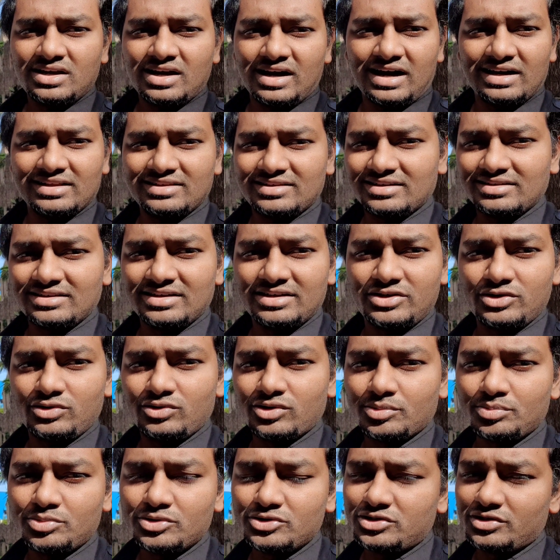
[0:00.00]
Other than that, you're
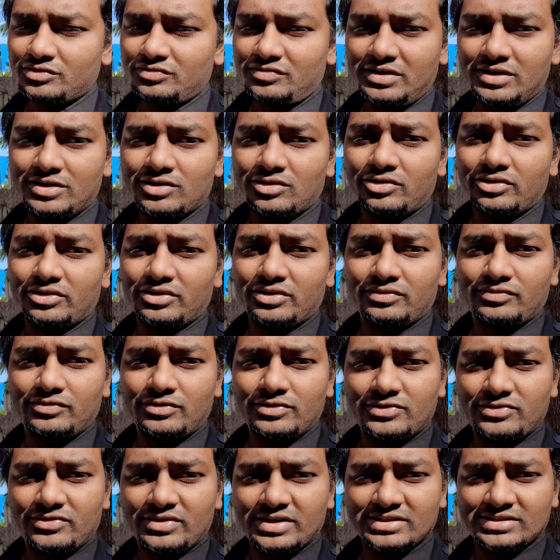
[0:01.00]
going to put your feet onto your
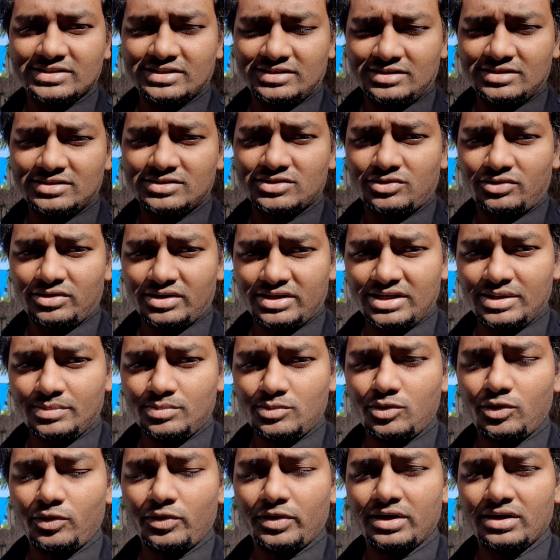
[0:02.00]
footrest and it's going to
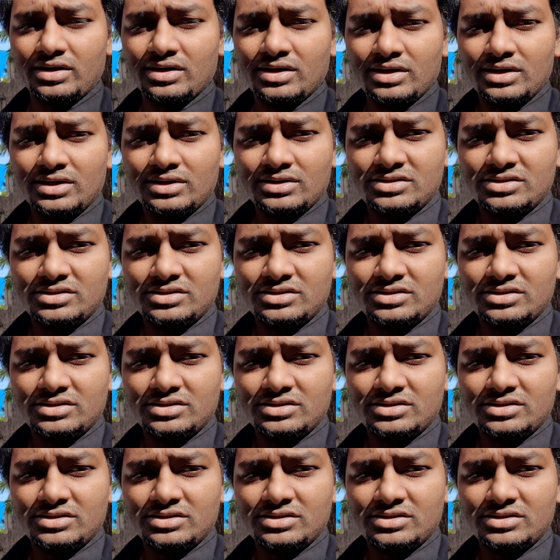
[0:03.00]
keep going.